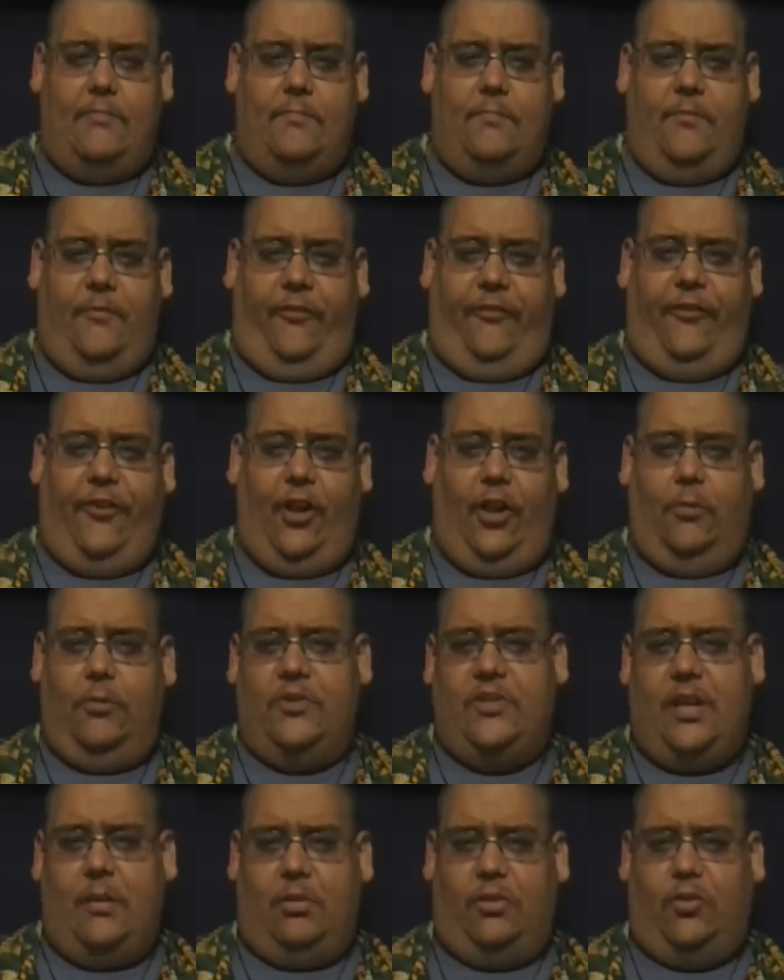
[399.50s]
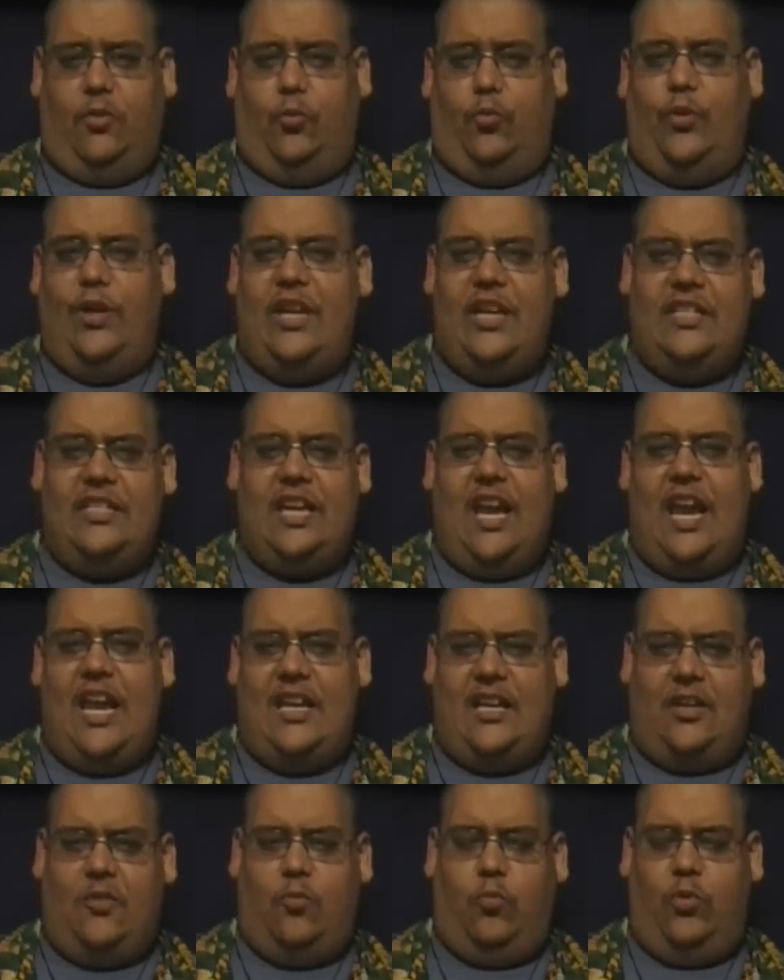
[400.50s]
Phil was able to
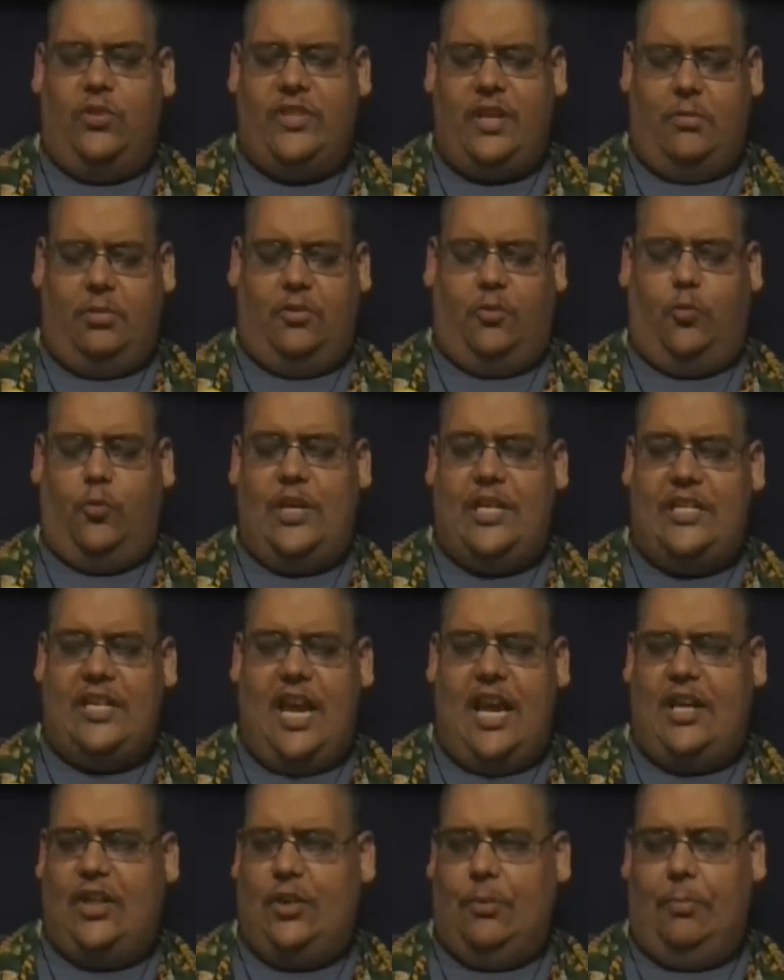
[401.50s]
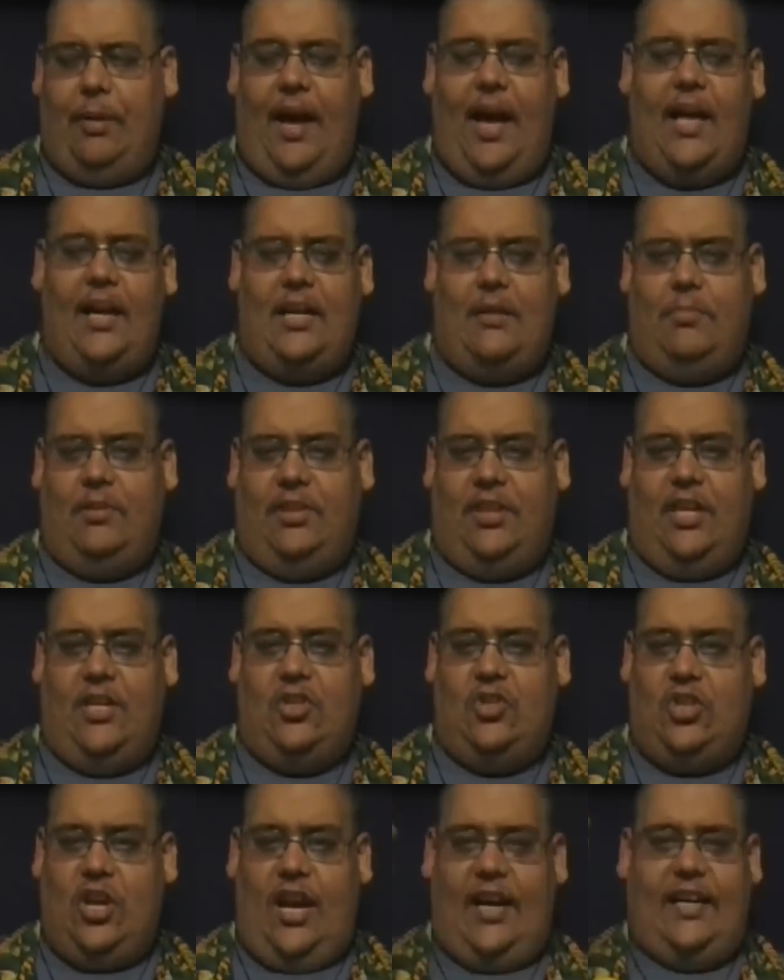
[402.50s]
retake the body, but
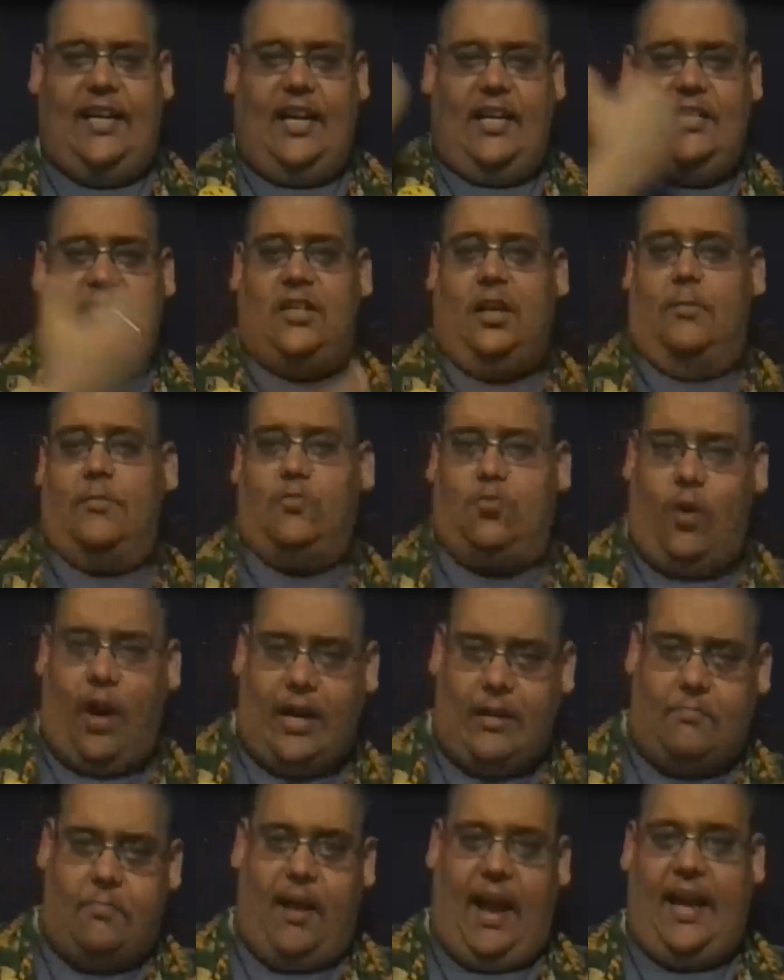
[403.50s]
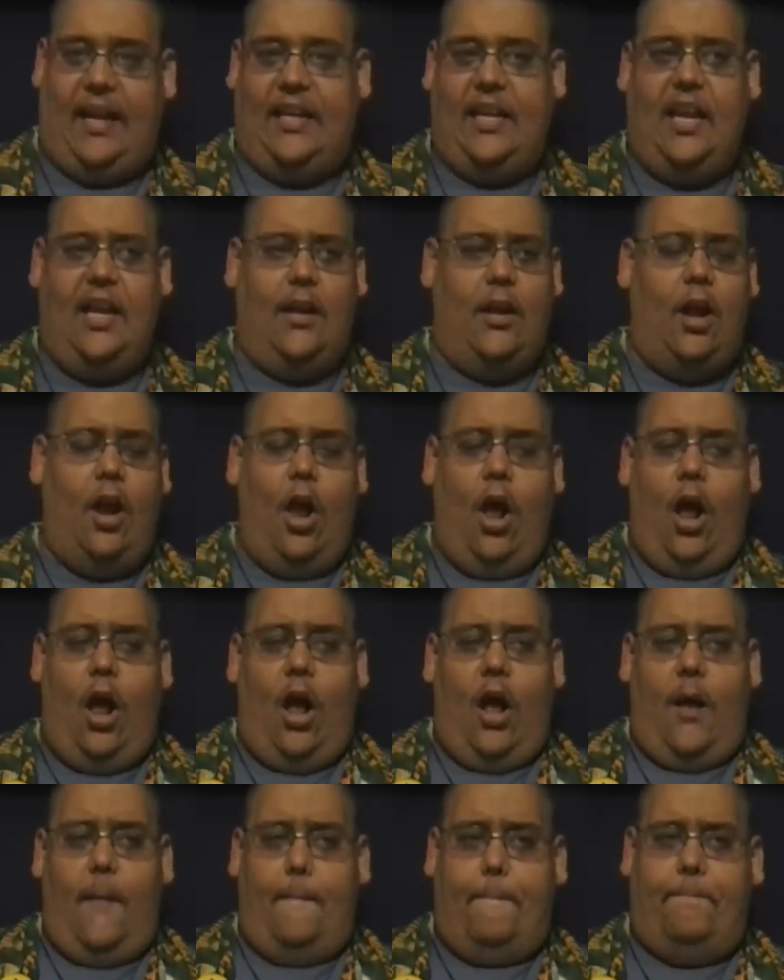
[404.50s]
then Jack got dumped right back in.
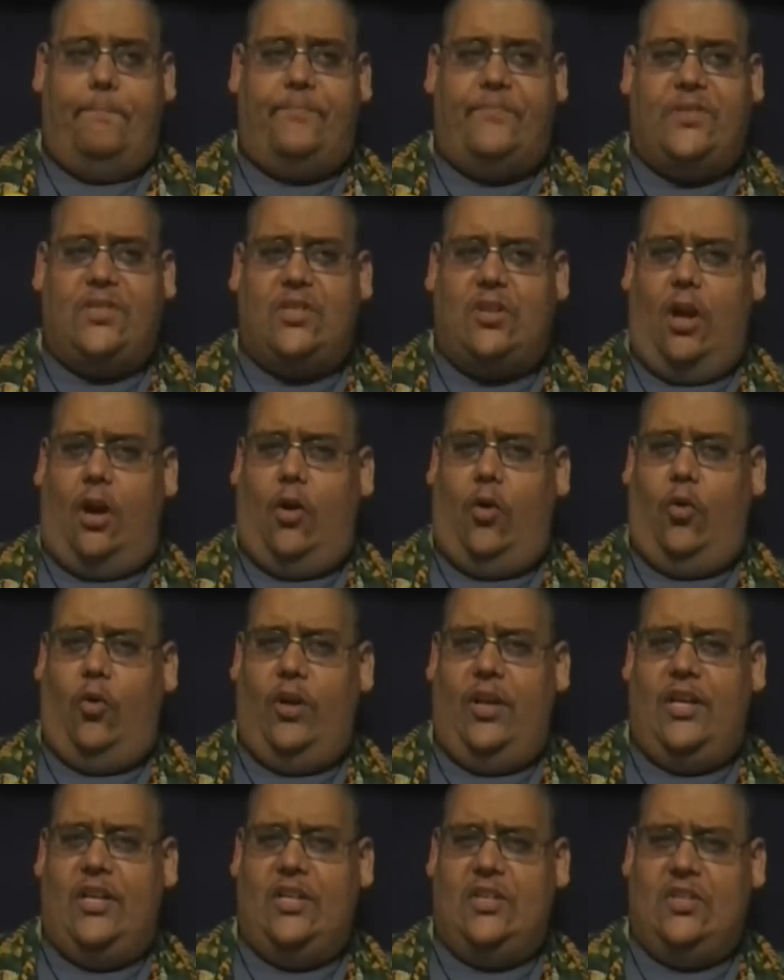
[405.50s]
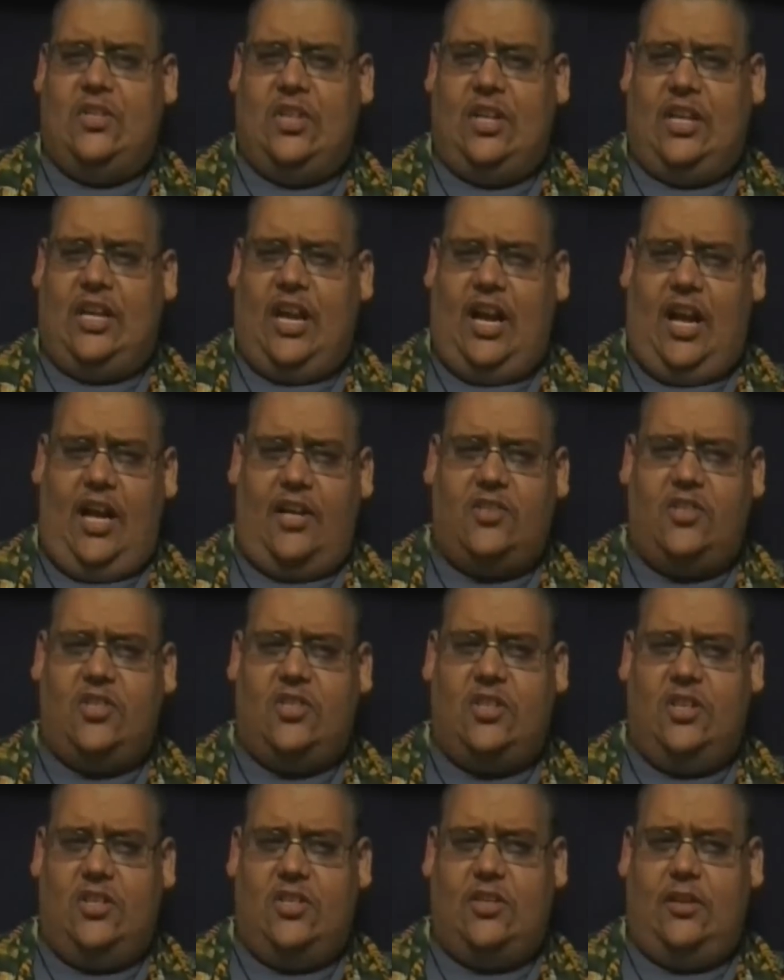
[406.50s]
So, is the
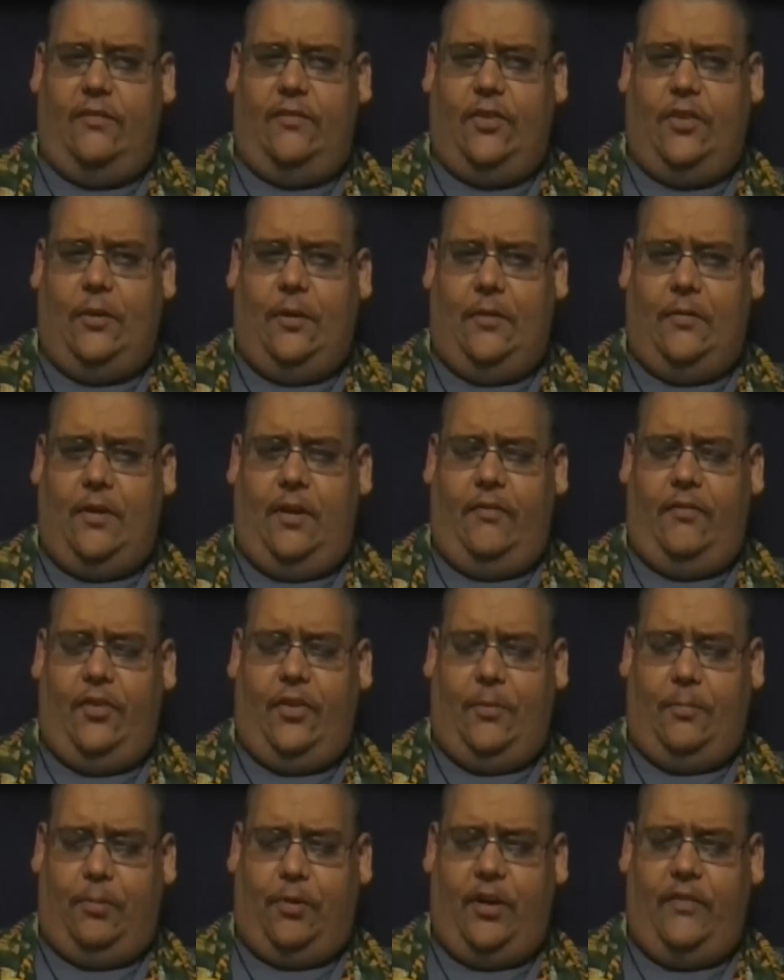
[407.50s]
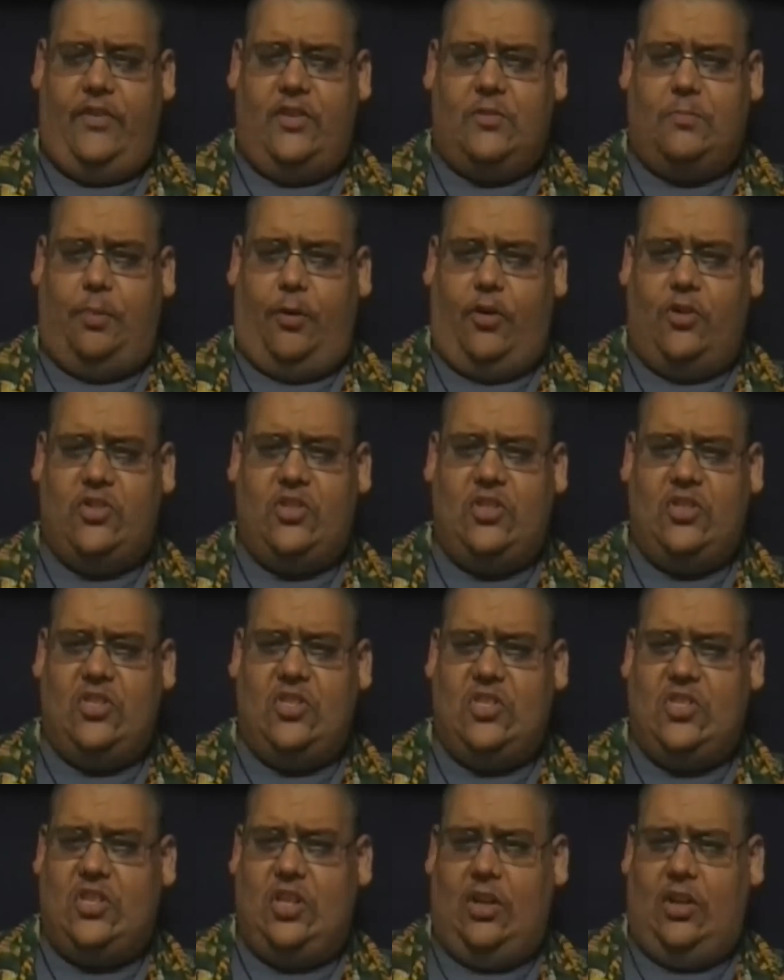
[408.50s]
consciousness of the previous person
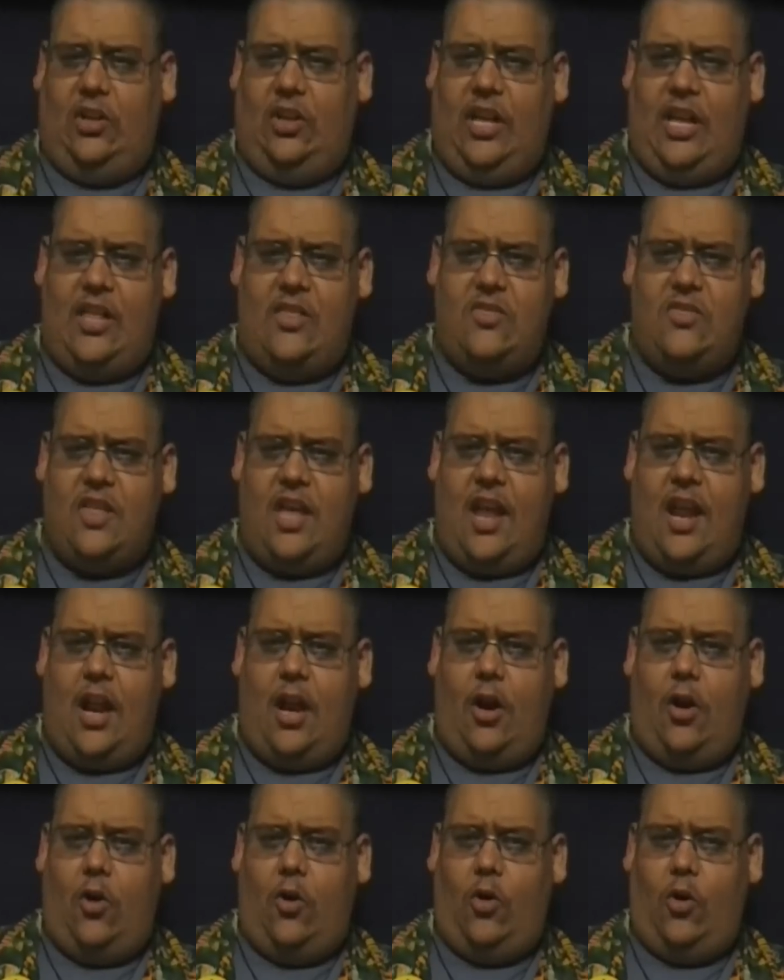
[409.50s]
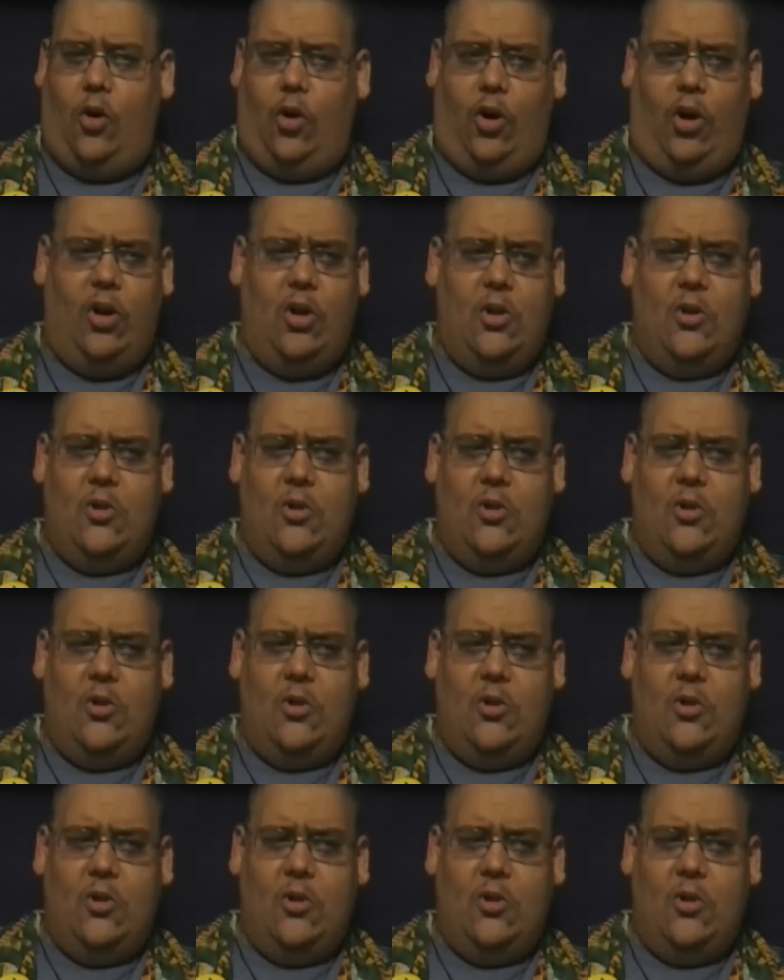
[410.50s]
still in there, or